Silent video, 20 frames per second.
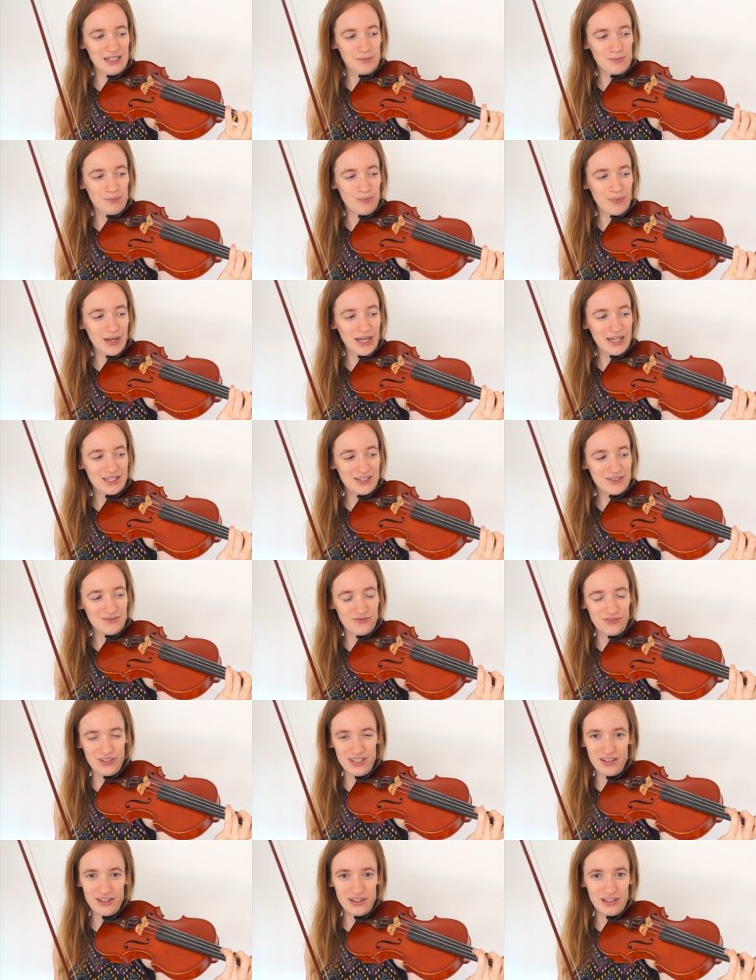it might
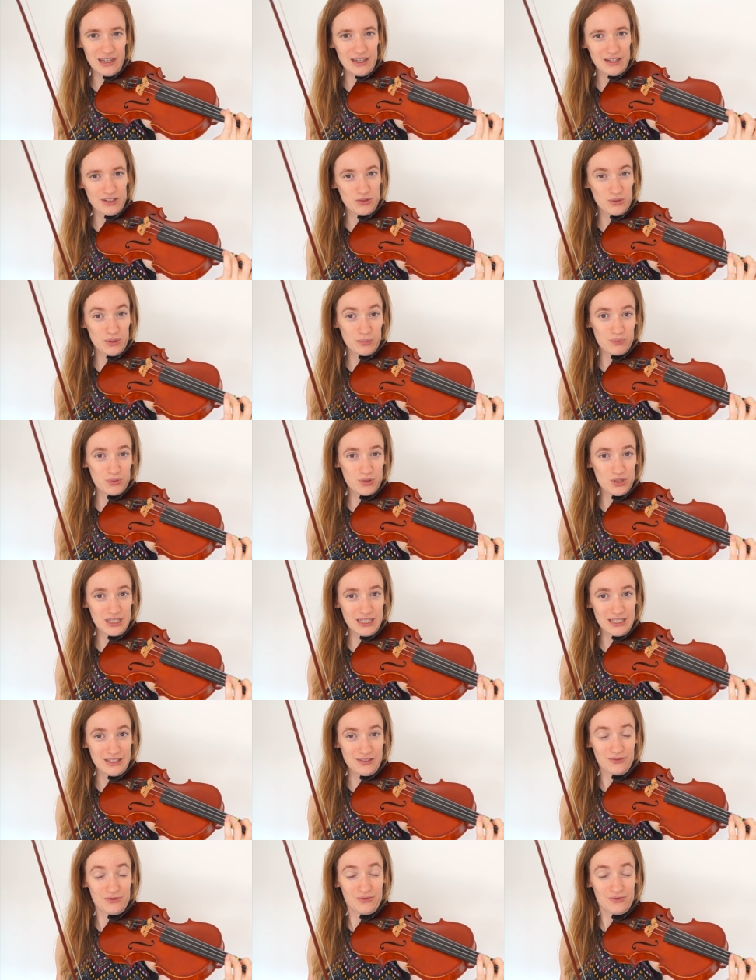feel like you're putting it